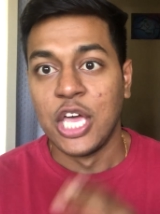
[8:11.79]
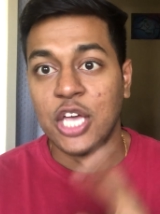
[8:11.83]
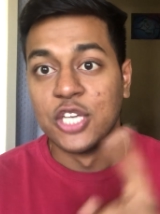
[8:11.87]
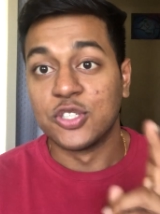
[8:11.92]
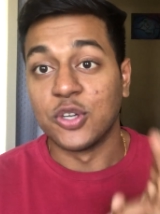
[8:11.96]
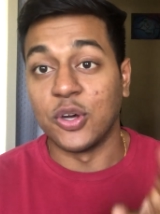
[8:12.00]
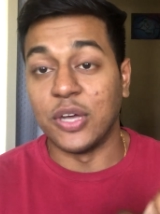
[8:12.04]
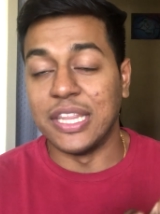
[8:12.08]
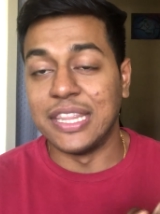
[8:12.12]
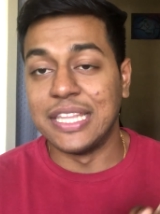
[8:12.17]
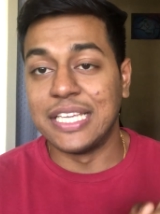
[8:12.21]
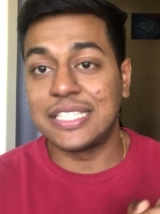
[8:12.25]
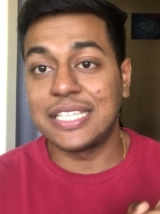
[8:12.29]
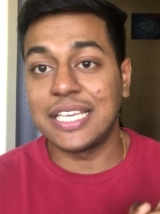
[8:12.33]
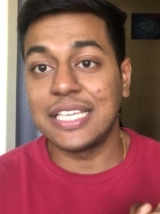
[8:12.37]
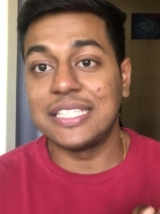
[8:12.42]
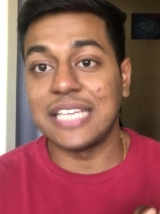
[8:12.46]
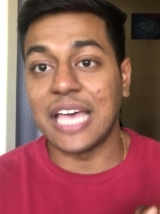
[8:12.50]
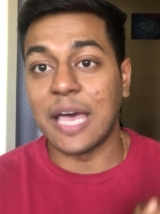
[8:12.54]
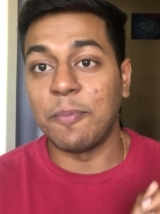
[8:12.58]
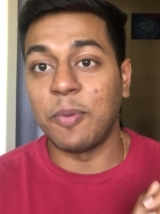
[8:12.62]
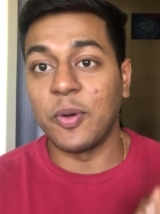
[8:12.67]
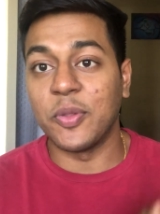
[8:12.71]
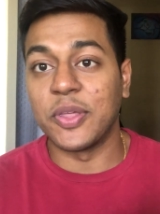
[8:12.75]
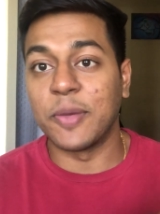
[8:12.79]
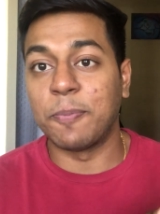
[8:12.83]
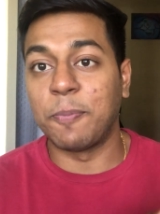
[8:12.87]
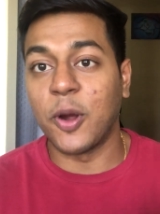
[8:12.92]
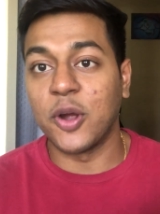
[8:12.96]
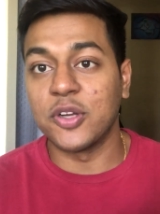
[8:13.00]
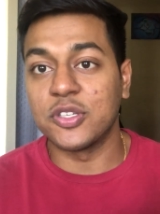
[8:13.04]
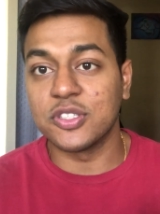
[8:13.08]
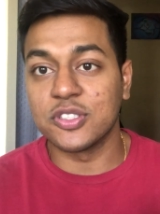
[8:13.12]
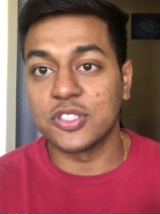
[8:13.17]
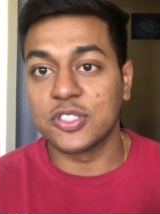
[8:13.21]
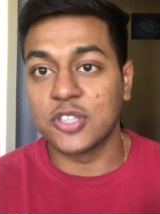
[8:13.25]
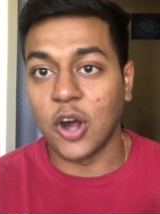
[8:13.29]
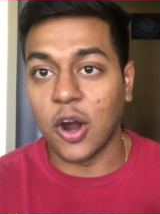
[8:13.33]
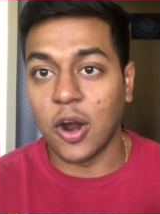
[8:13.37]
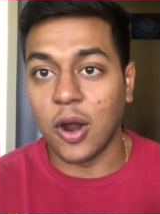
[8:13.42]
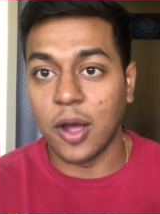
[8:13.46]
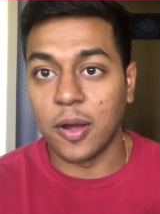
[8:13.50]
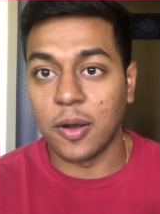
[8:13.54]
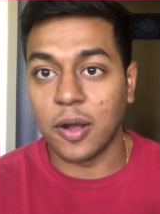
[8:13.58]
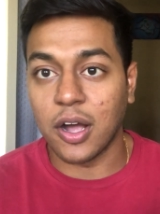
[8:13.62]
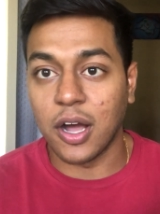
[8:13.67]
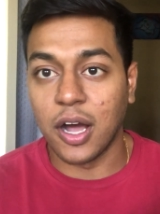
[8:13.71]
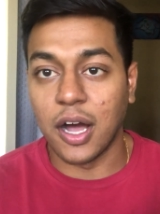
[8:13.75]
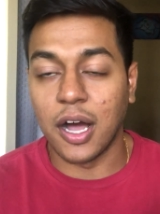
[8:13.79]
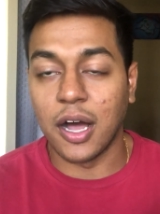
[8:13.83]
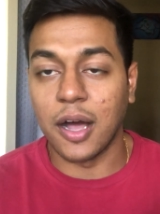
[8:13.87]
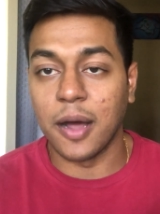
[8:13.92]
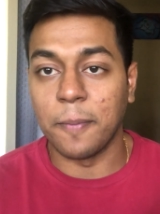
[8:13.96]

so in this example the person's karma uh,